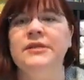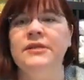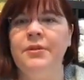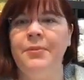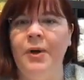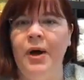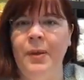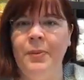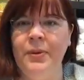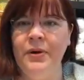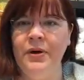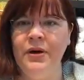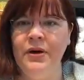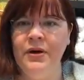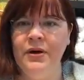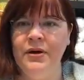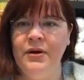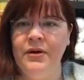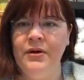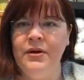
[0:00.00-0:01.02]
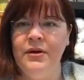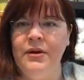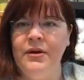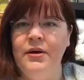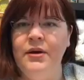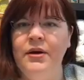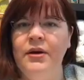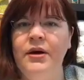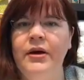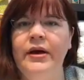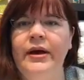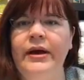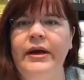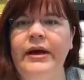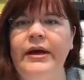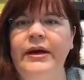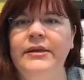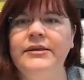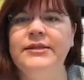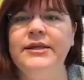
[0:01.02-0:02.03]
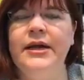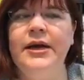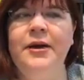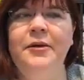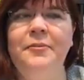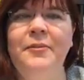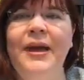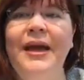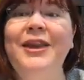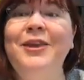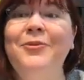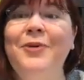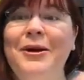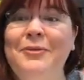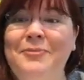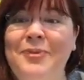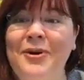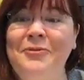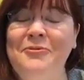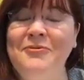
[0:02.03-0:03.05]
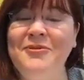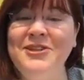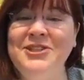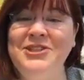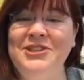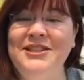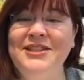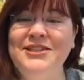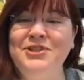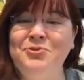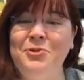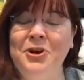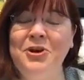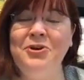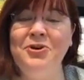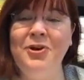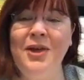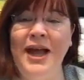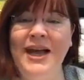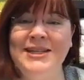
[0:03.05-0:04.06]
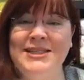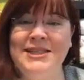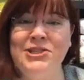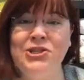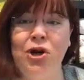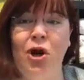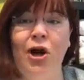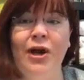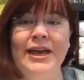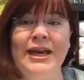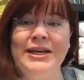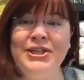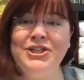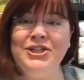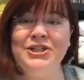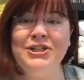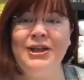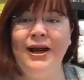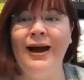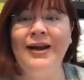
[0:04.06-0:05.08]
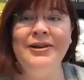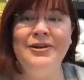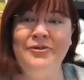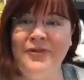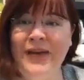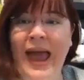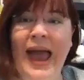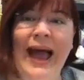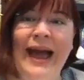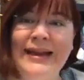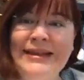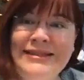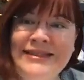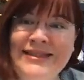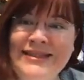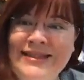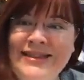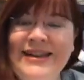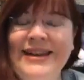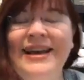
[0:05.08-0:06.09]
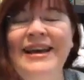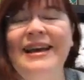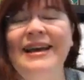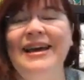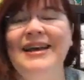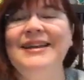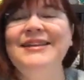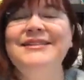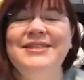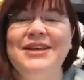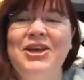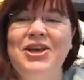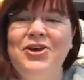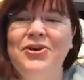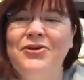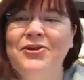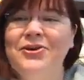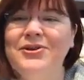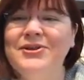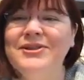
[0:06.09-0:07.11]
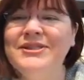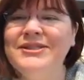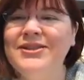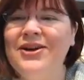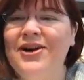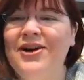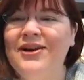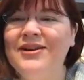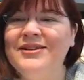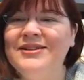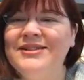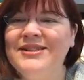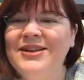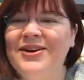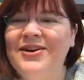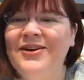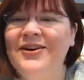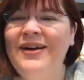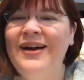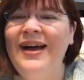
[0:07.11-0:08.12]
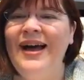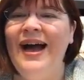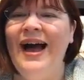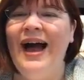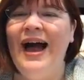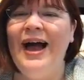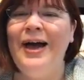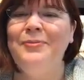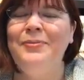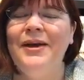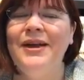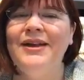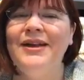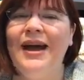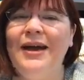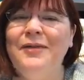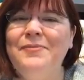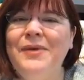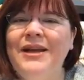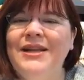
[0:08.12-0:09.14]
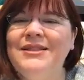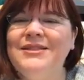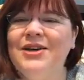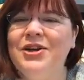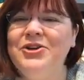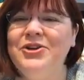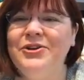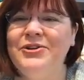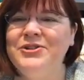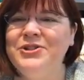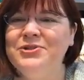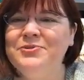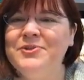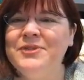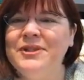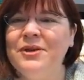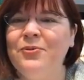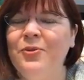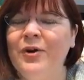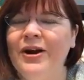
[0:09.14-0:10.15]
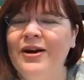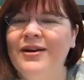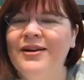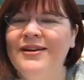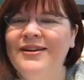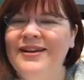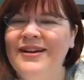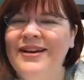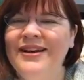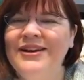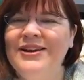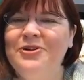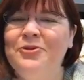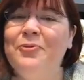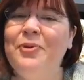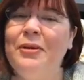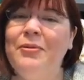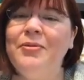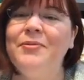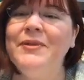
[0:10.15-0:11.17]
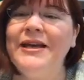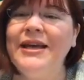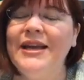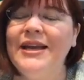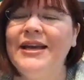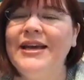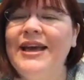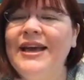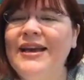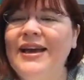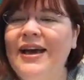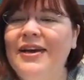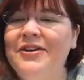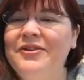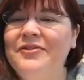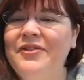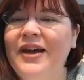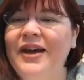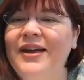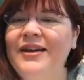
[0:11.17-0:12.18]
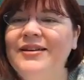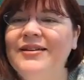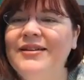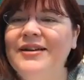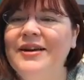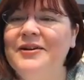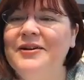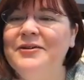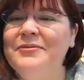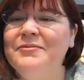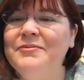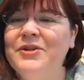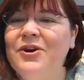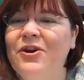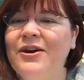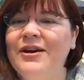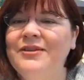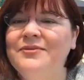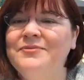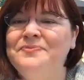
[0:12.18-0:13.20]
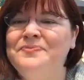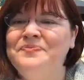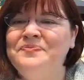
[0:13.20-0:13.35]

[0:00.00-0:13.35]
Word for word: and the Pauper. And um, anyway, but this one girl has a doggish kind of cat, and it's a cute little song. So I bet I bet it's on YouTube somewhere. You'll probably get a kick out of that, uh, Dawn.